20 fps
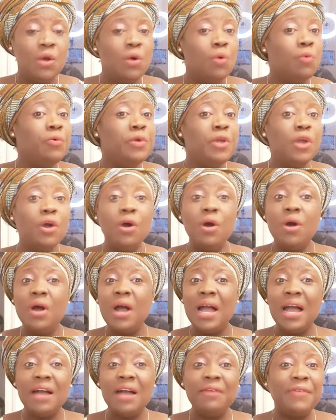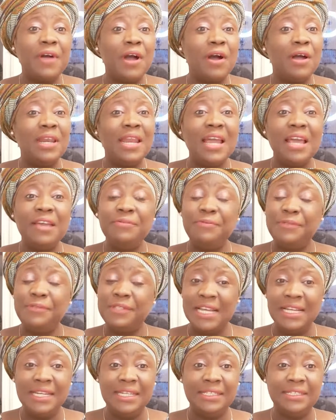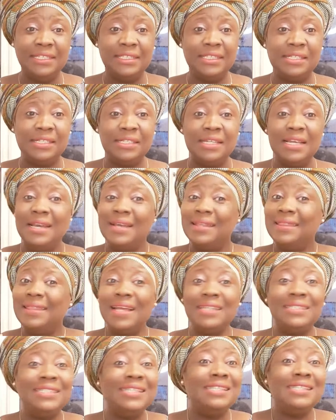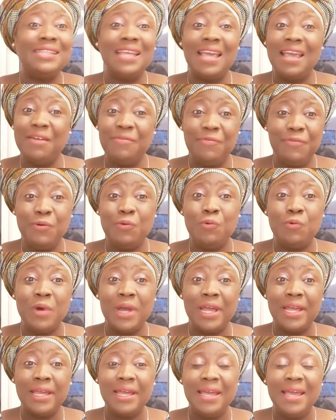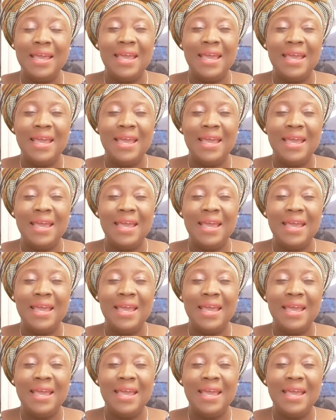We all have our life challenges. That is everywhere.